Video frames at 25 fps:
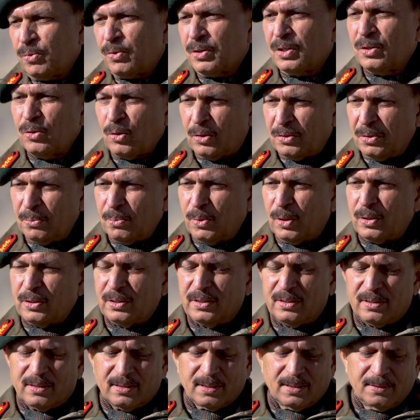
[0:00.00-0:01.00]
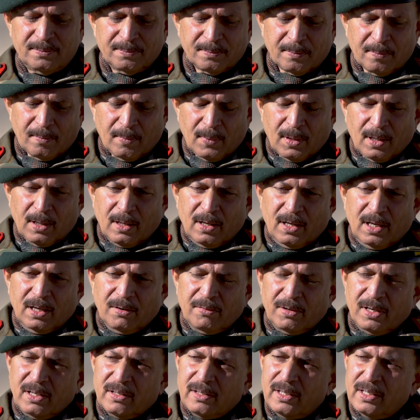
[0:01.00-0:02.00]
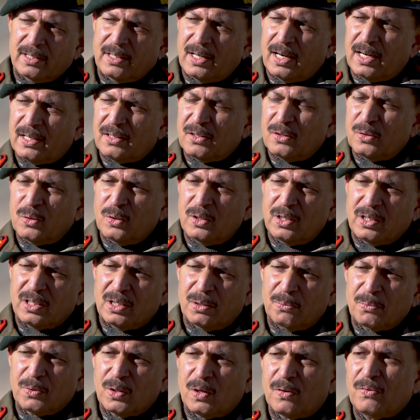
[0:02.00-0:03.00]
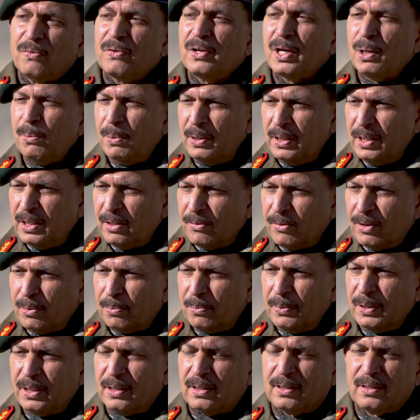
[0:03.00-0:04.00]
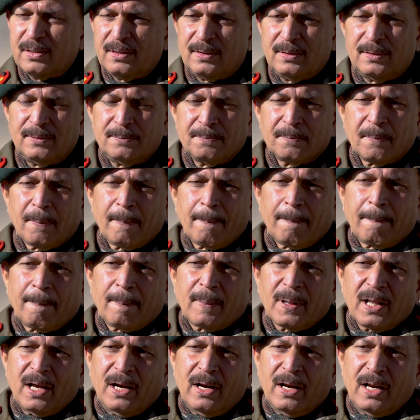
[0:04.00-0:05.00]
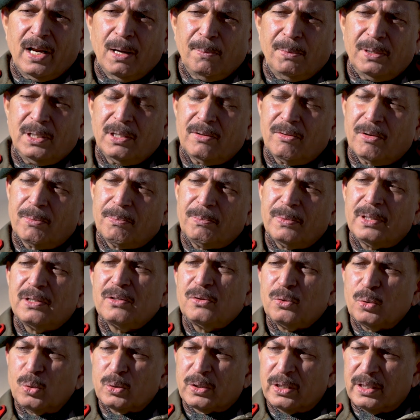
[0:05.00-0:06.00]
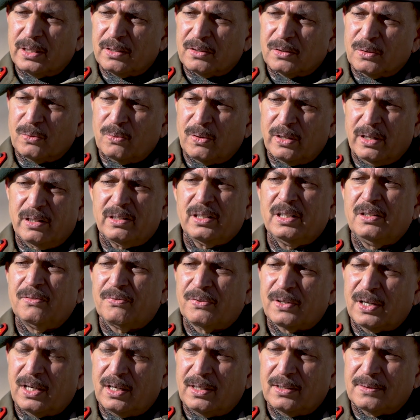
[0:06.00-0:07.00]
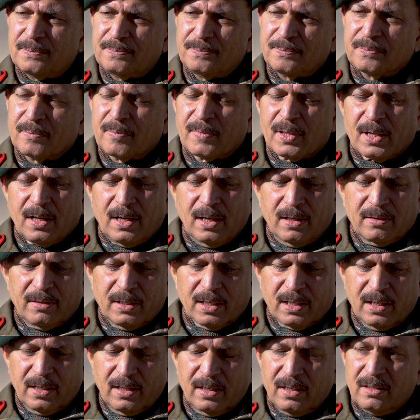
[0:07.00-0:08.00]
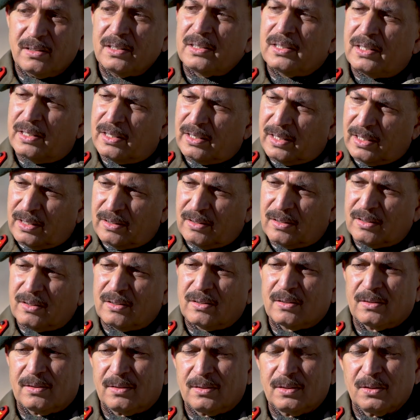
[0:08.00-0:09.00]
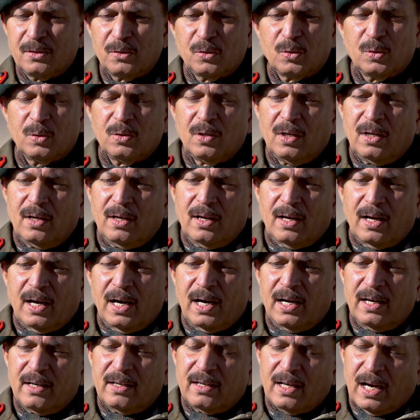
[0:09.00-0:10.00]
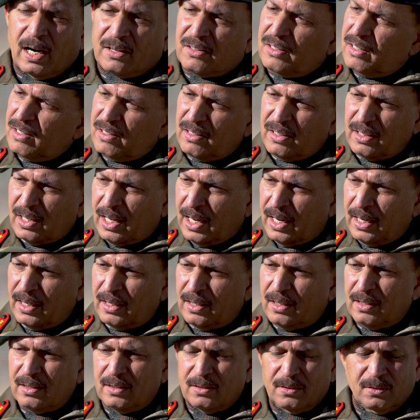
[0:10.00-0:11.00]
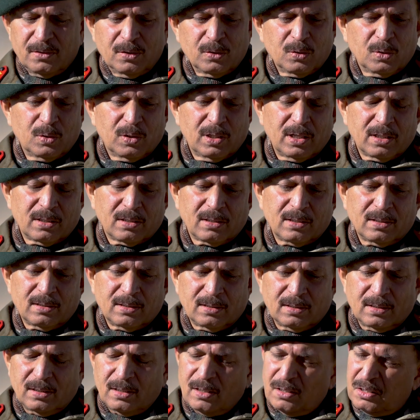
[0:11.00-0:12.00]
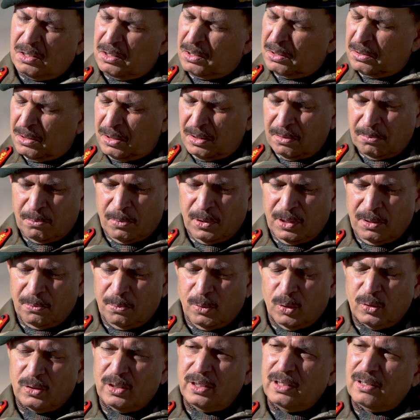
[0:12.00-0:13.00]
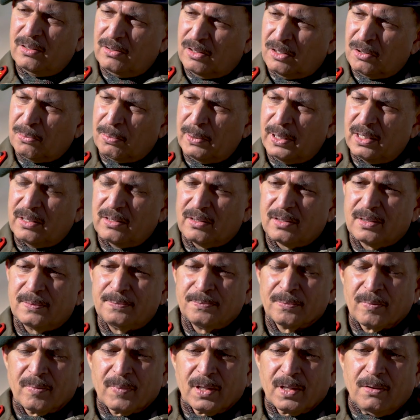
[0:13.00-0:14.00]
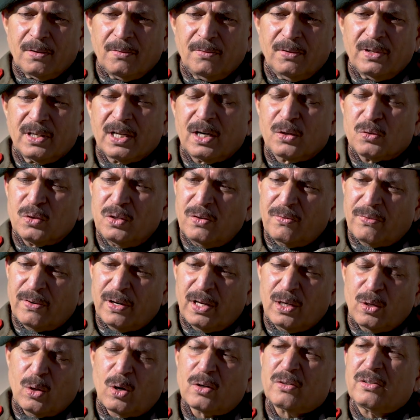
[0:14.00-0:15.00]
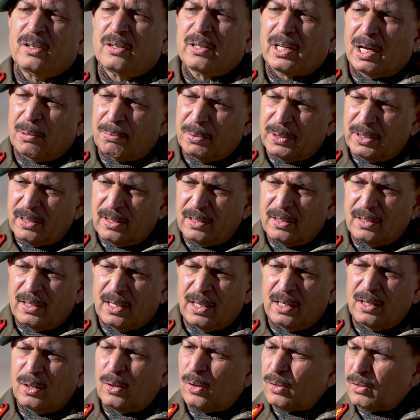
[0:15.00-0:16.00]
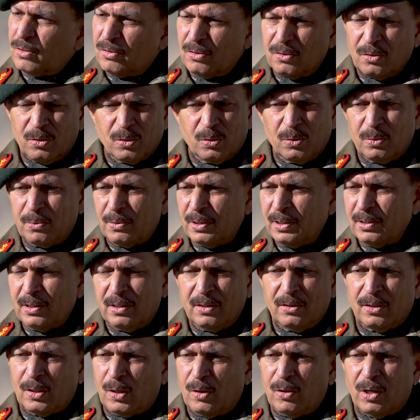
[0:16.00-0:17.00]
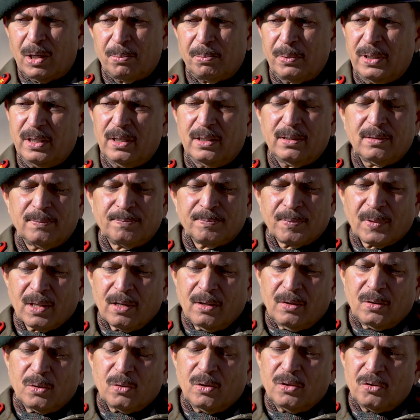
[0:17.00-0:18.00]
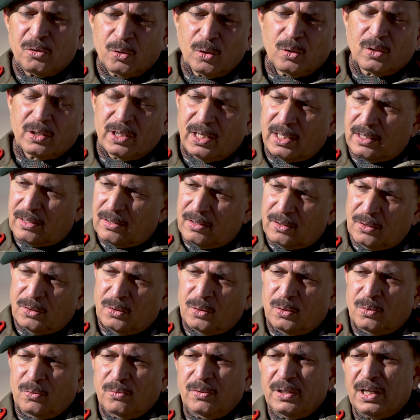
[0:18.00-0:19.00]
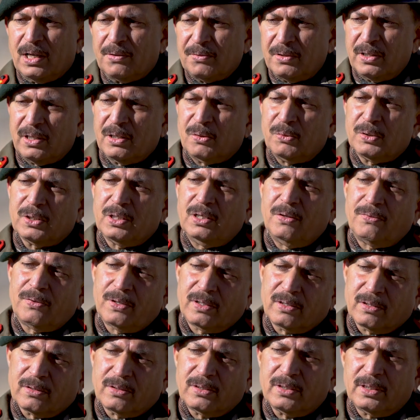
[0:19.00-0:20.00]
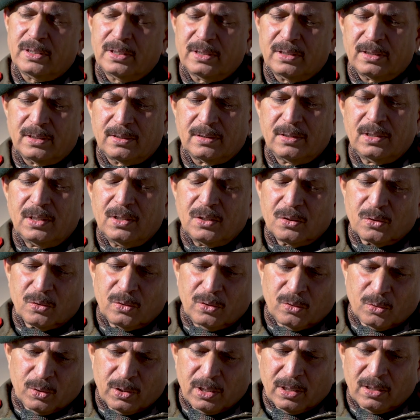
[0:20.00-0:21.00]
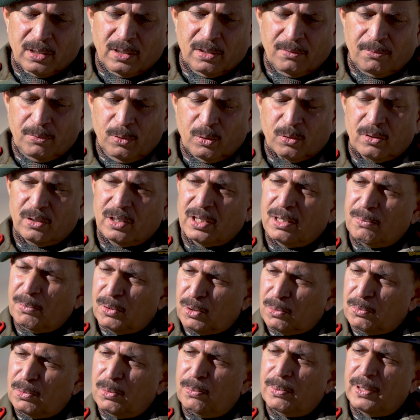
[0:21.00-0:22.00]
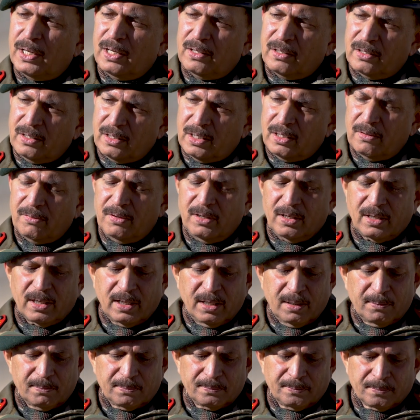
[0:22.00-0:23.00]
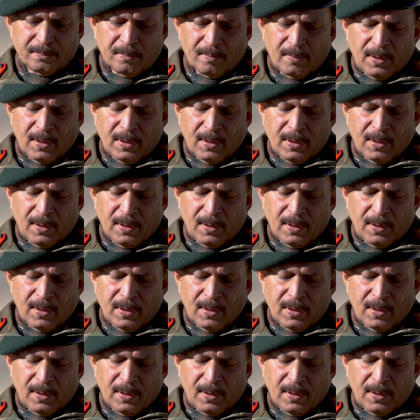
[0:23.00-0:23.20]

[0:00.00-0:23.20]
toward the northern borders. And when I say that, you know, in terms of capability development. Right. And capability development, two things. One is infra, and second is the deterrence. You know, and action is in hand. Mm. You know, hmm. at uh, in, in in both these respects, with regard to infra, lots has happened, and lots you know is now happening sure. to ensure that you know we have the requisite infrastructure here, mm-hmm. so that the forces are able to mobilize in the given time.